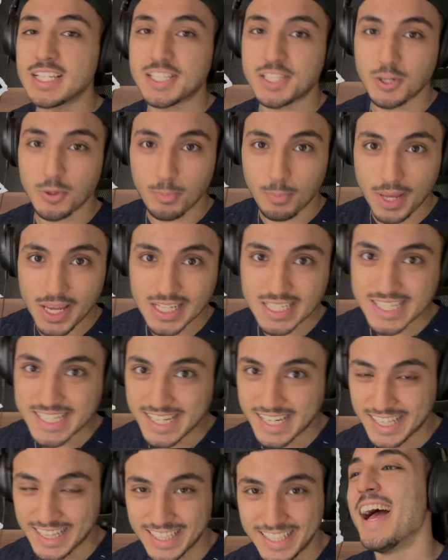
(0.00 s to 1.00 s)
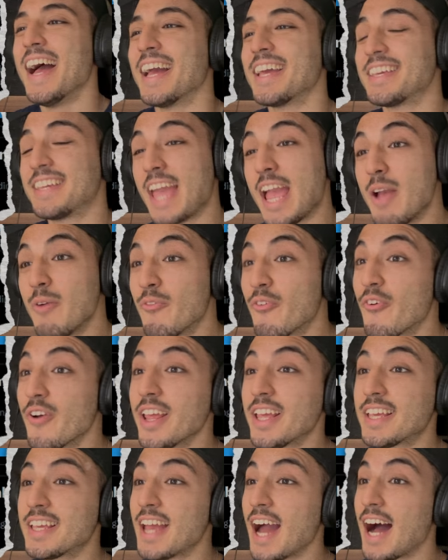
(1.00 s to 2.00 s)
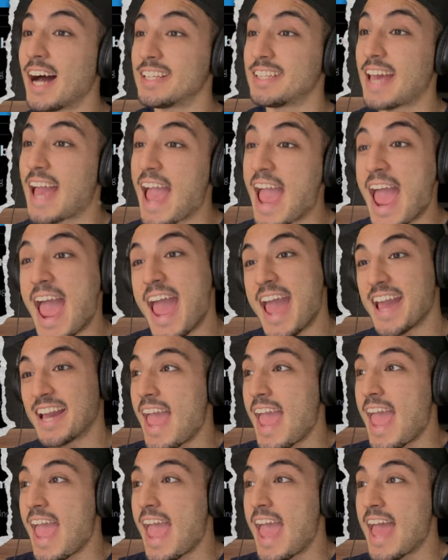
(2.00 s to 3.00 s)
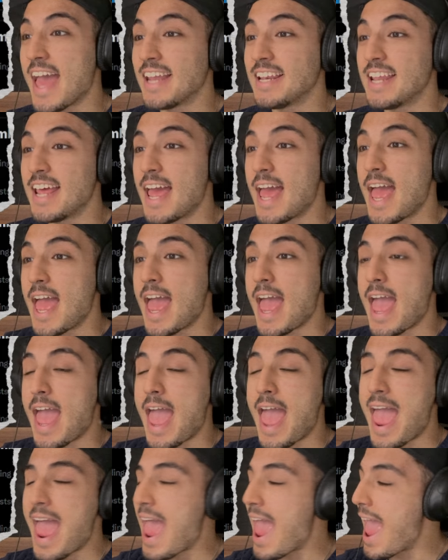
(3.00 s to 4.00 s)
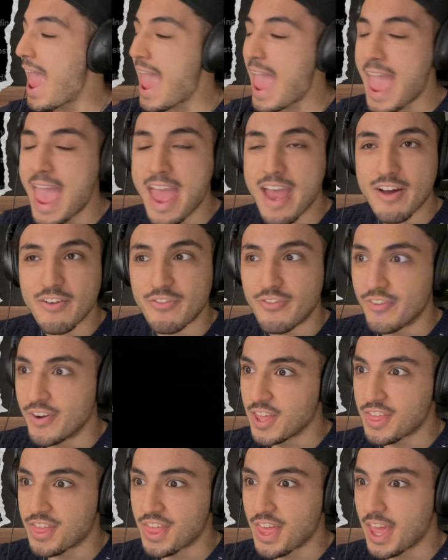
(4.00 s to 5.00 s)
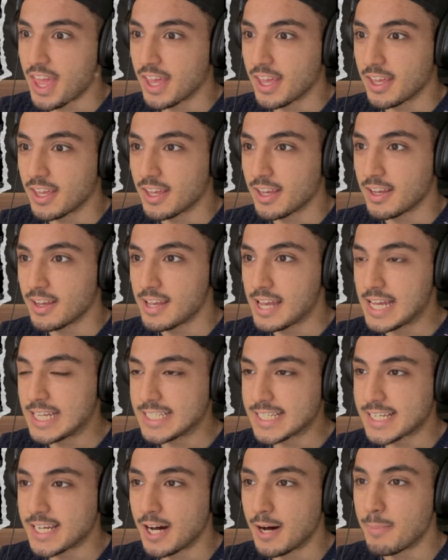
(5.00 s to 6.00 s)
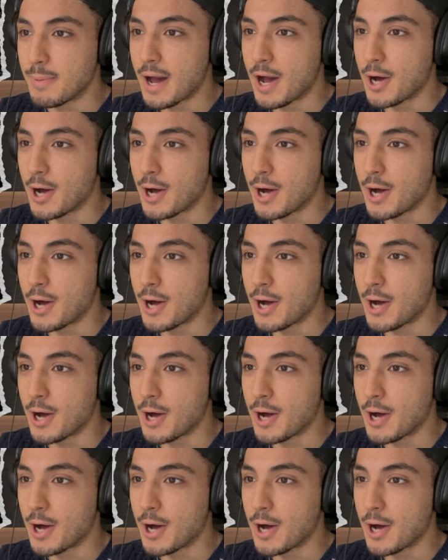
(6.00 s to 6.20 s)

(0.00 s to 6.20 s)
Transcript: basically, Game Freak got hacked and everything has come out.